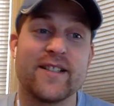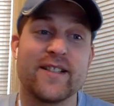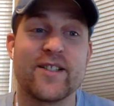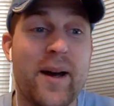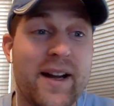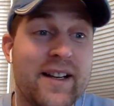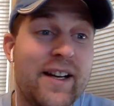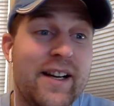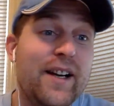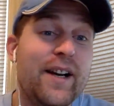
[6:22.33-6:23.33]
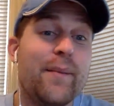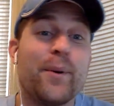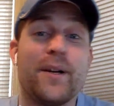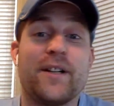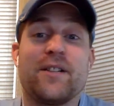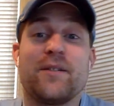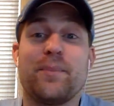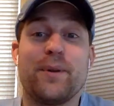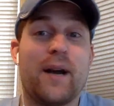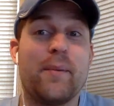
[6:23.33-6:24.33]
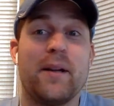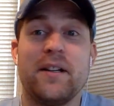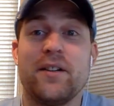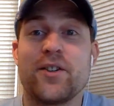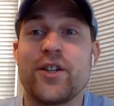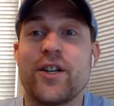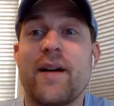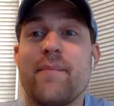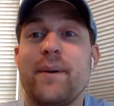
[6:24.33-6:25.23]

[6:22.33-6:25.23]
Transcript: So my prediction's probably a little shot,